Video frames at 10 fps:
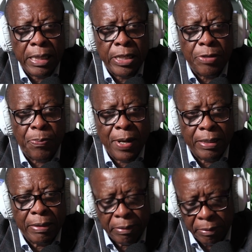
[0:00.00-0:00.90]

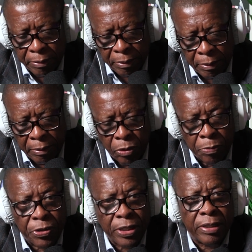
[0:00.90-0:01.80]
independent and
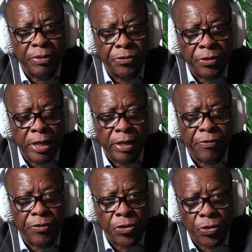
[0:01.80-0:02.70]
objective
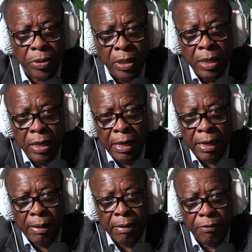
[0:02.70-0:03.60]
individual
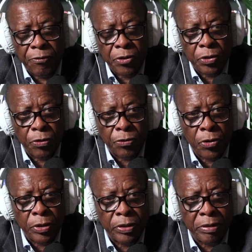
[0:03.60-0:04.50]
in the field of
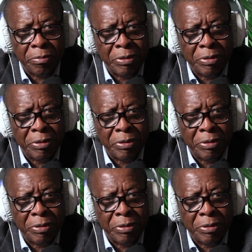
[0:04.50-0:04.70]
auditing.